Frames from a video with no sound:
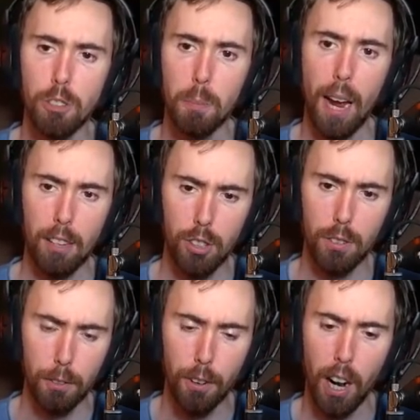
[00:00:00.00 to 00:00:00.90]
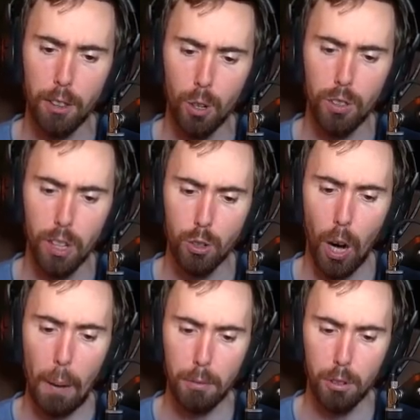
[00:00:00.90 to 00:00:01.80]
is the Mask of the Father that
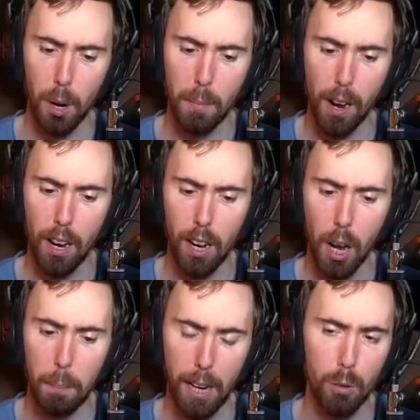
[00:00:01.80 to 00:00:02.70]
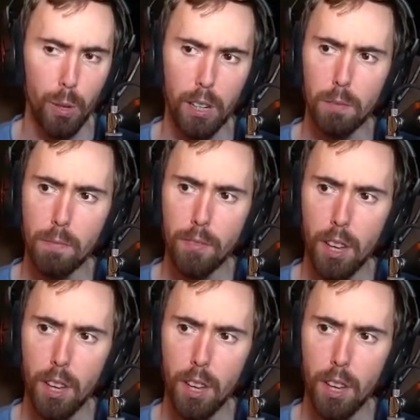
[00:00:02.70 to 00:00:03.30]
drops from Pinwheel.